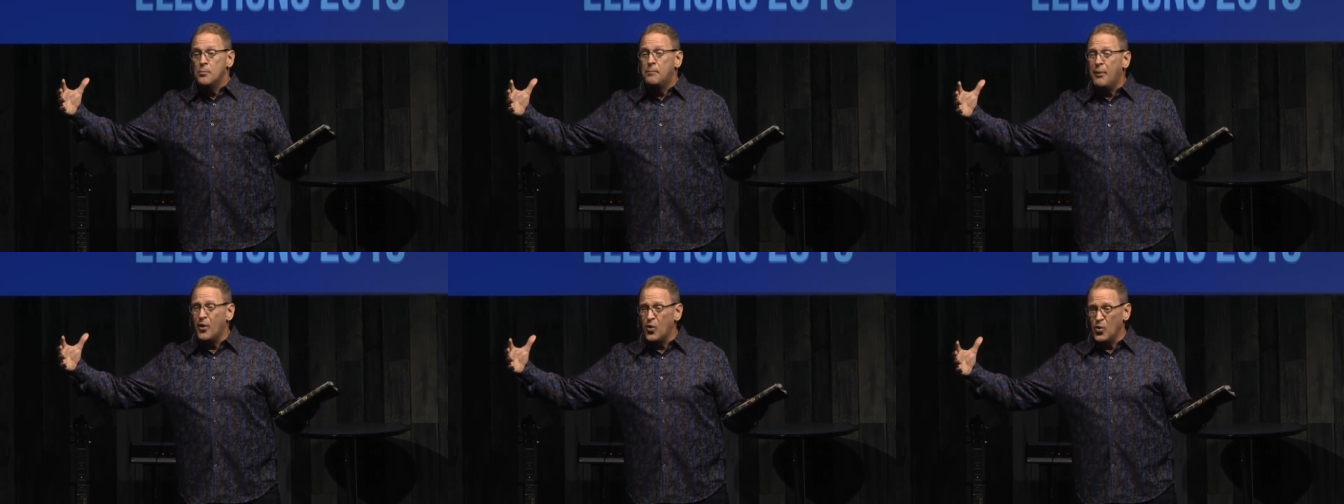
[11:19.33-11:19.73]

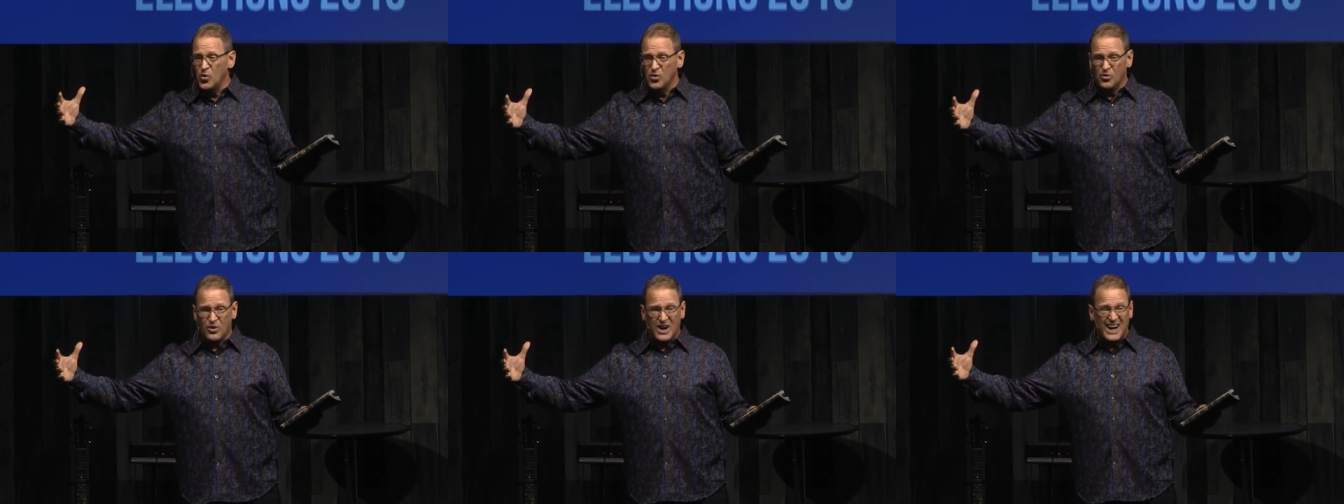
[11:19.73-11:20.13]

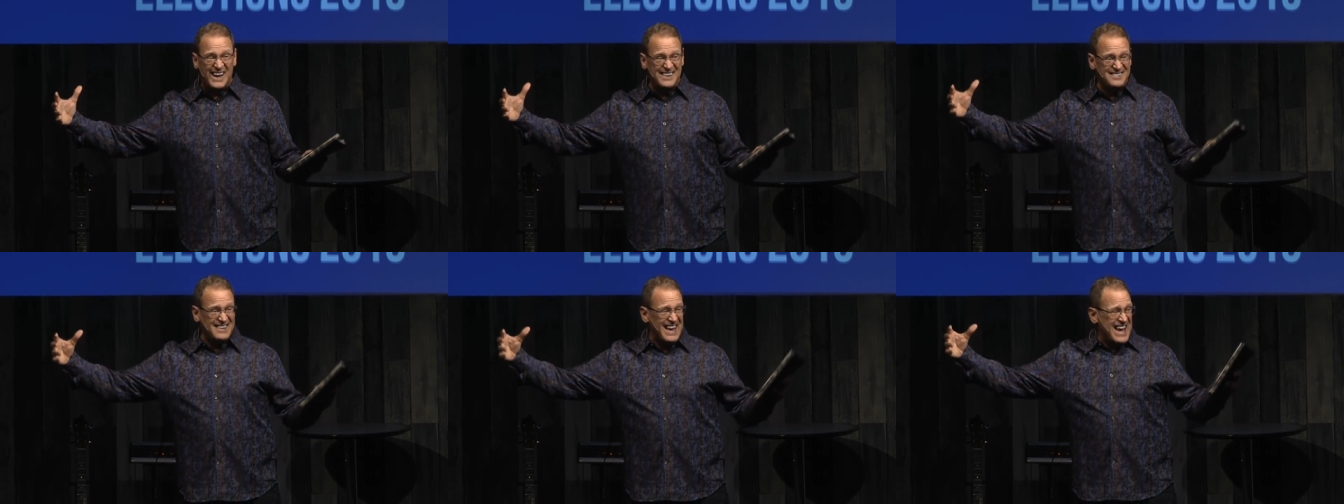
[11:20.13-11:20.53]

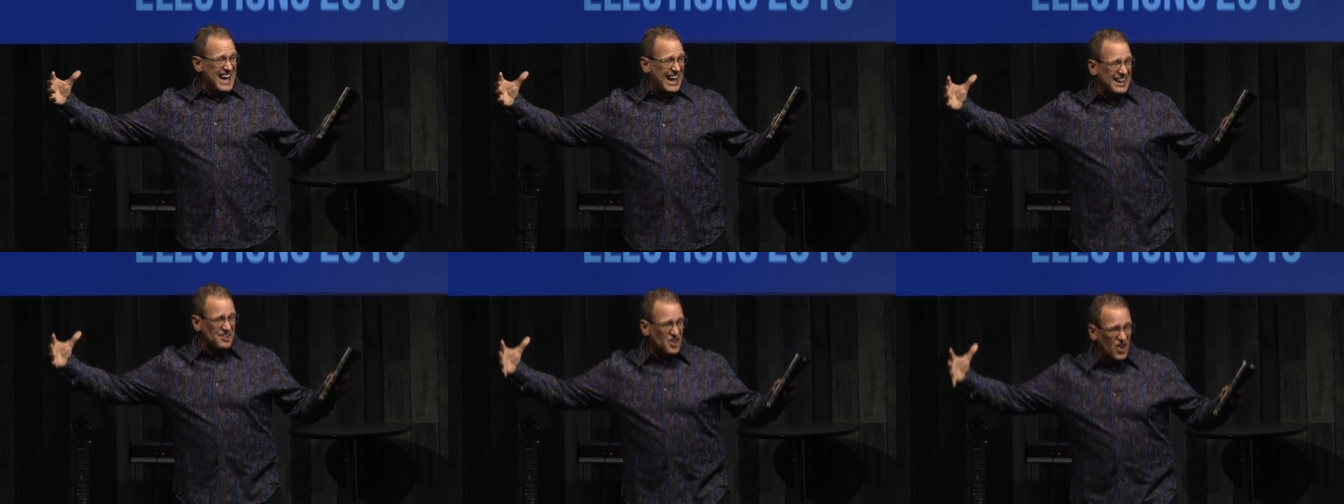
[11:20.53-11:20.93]
polarized
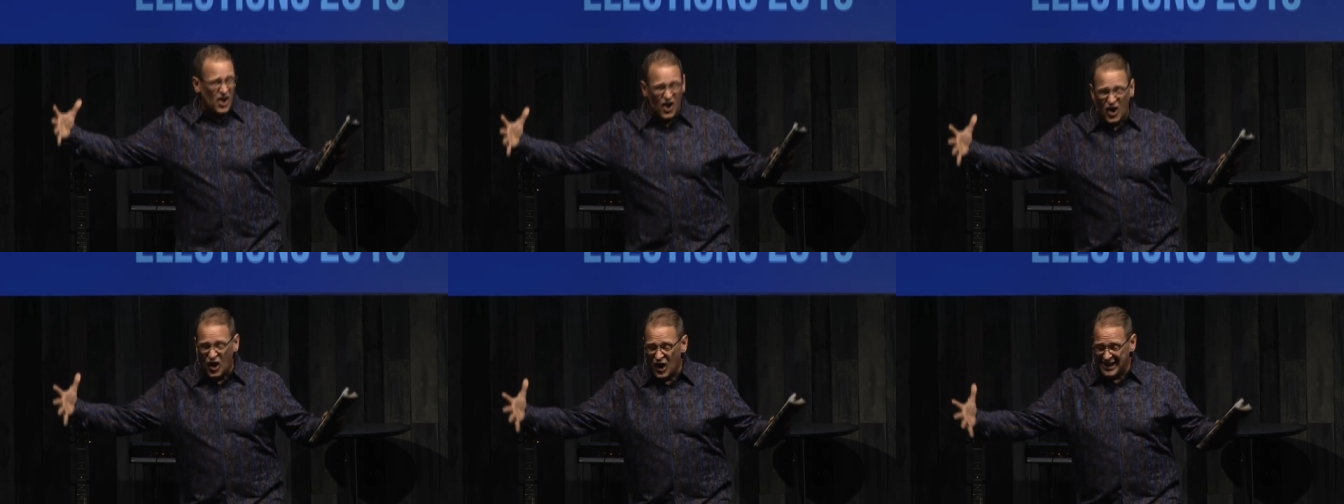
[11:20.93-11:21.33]
and
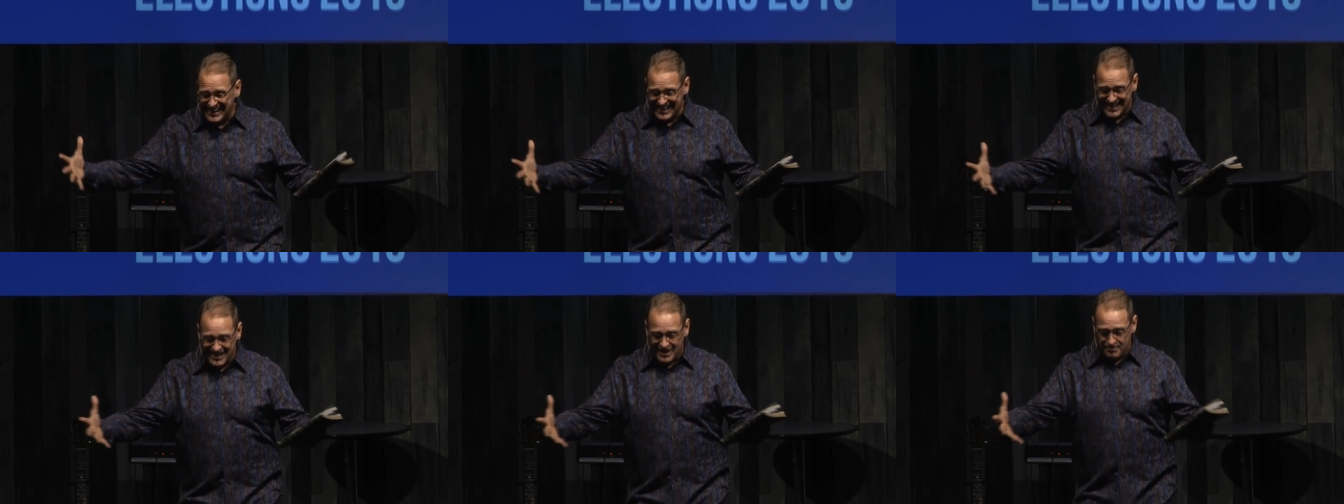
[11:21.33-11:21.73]
caught
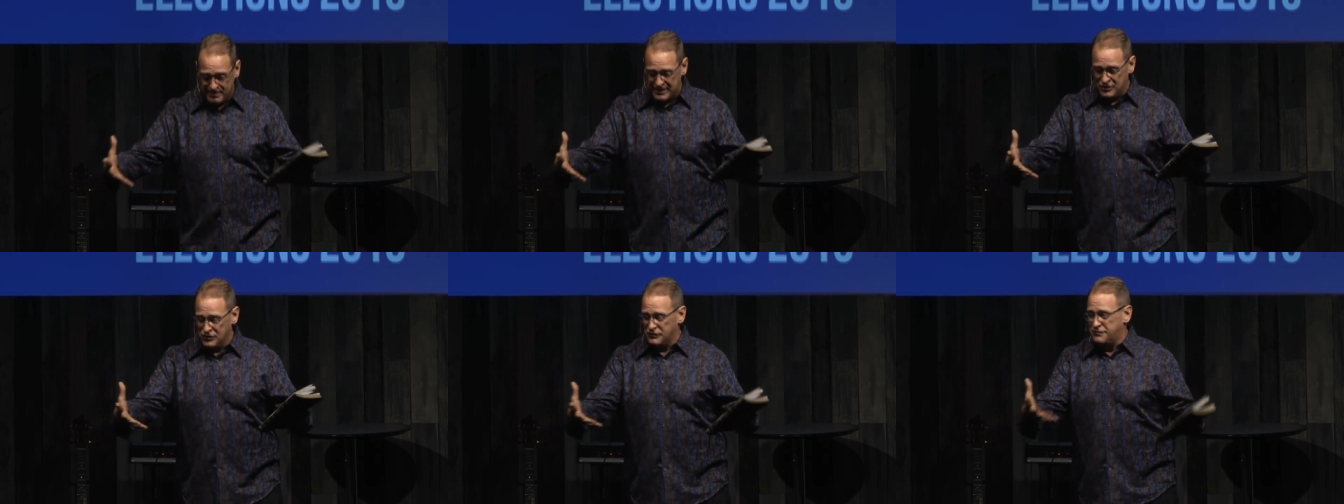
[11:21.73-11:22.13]
up
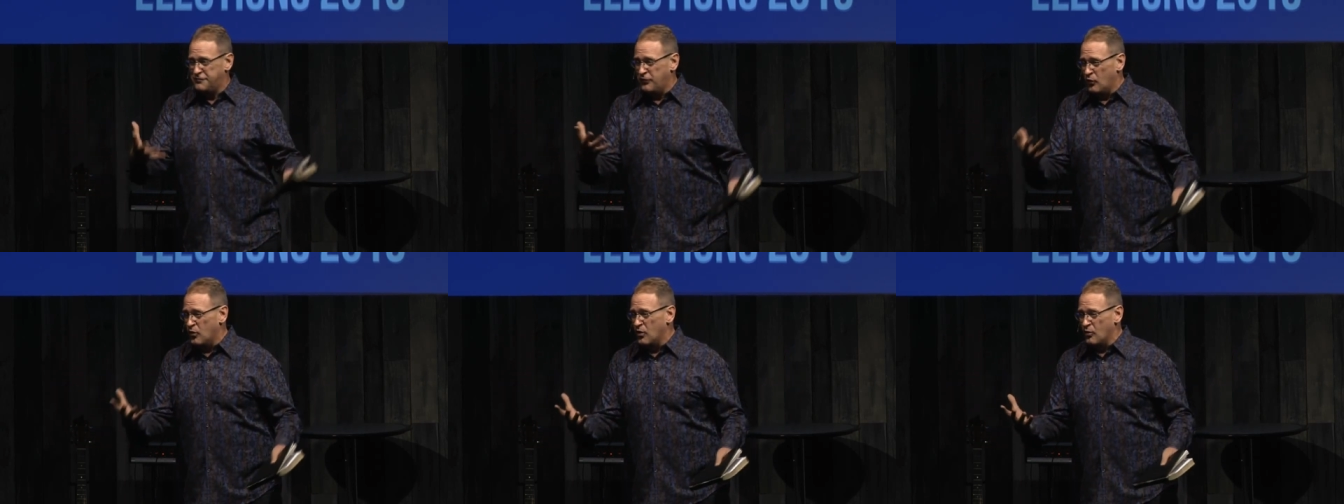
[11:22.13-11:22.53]
in the
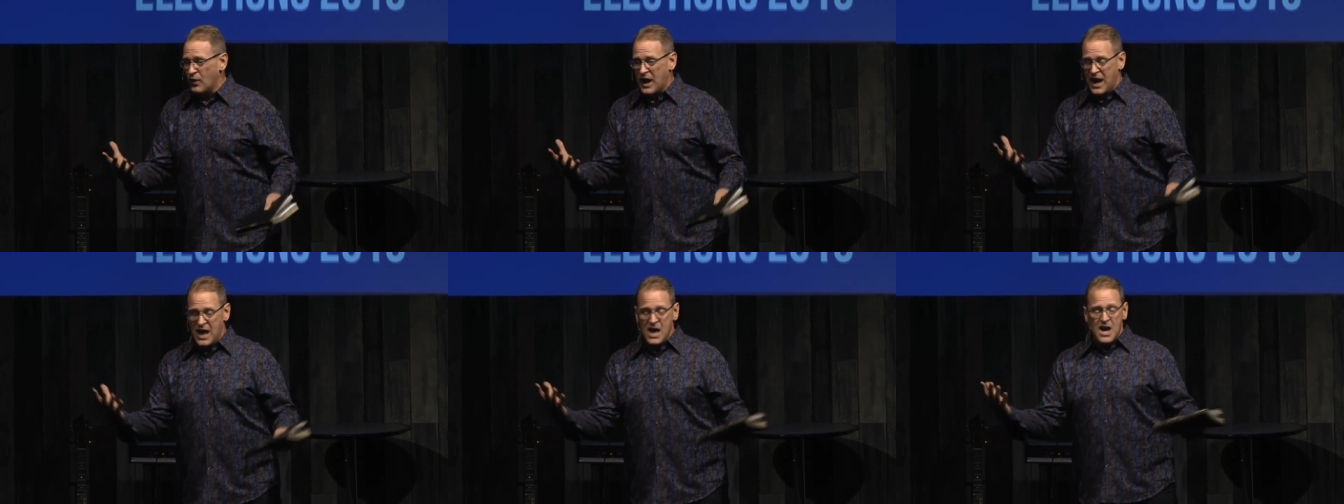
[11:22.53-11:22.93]

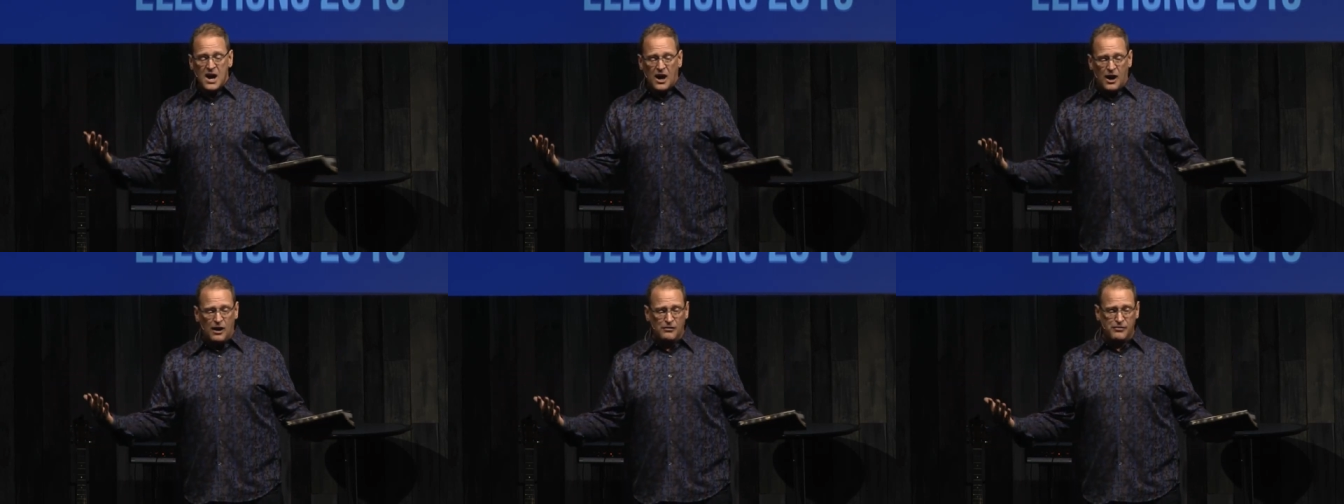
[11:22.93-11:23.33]
foray
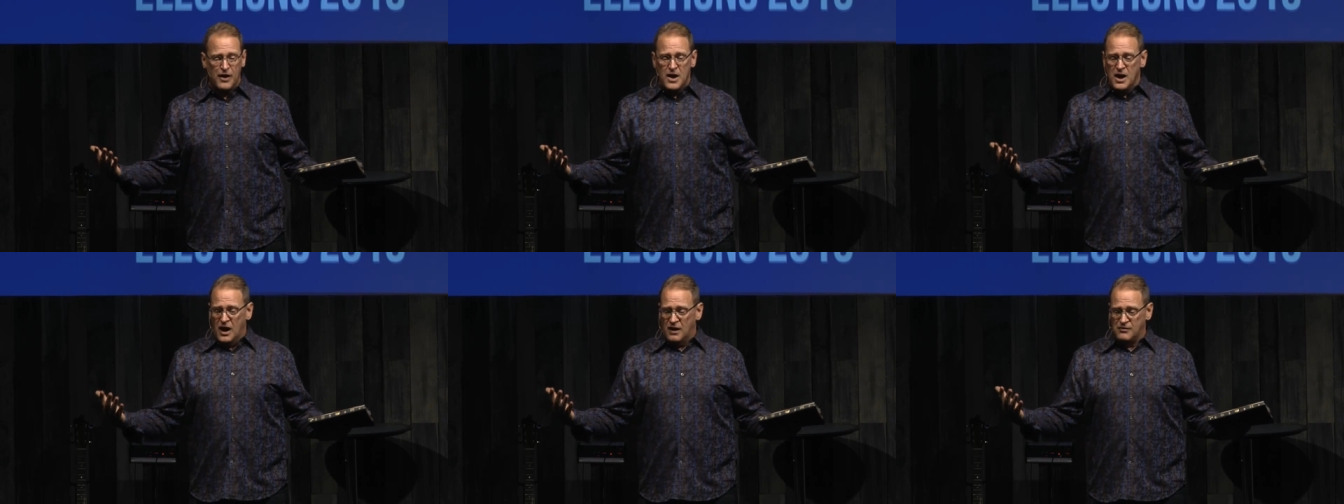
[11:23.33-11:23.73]
of,
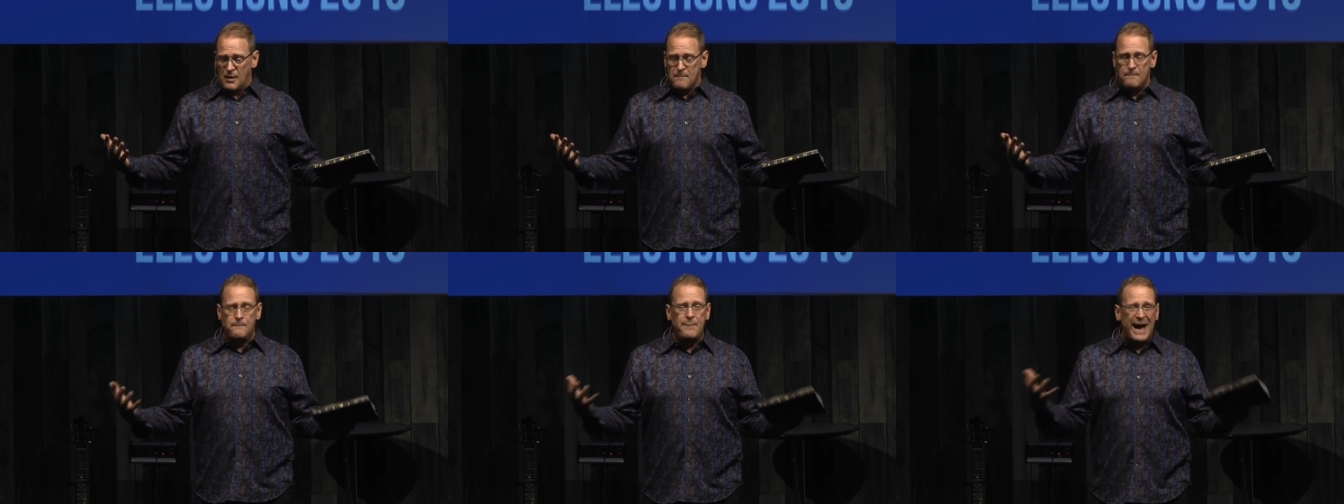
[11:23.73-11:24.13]
of a
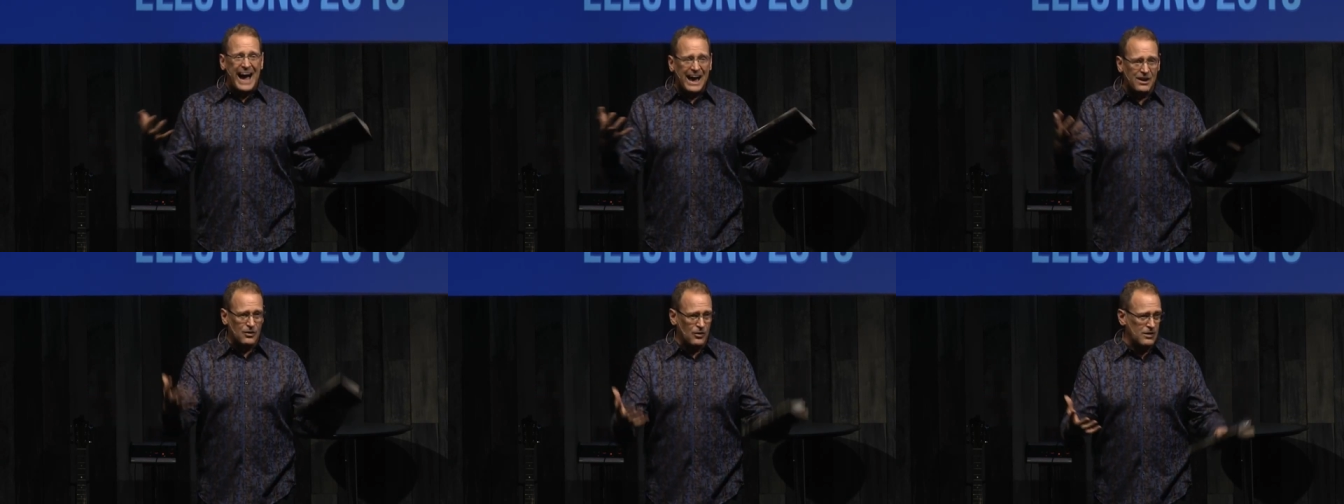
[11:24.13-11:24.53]

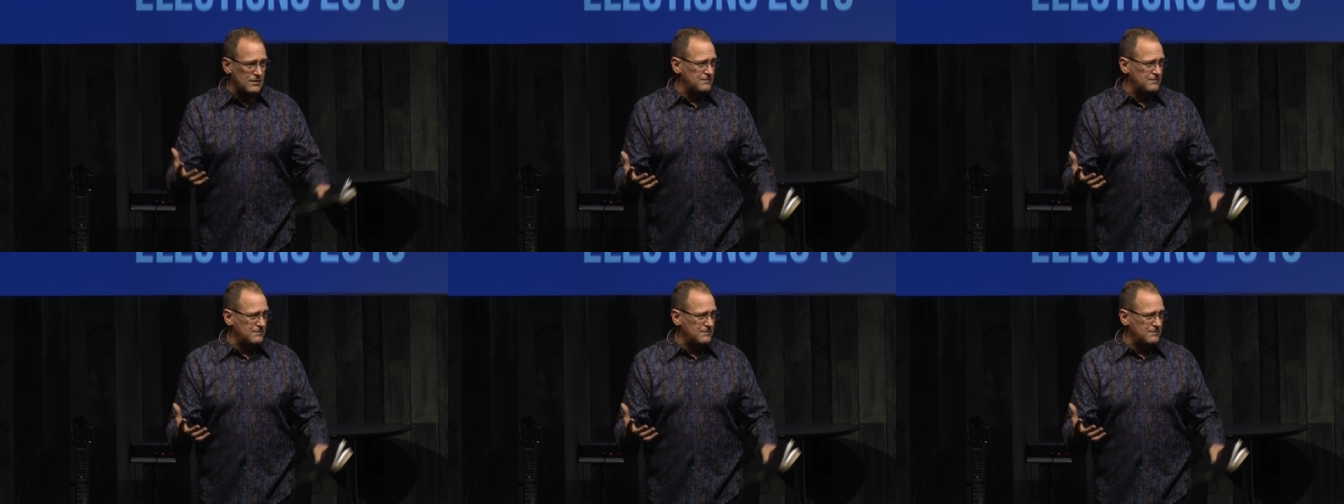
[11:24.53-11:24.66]
battle.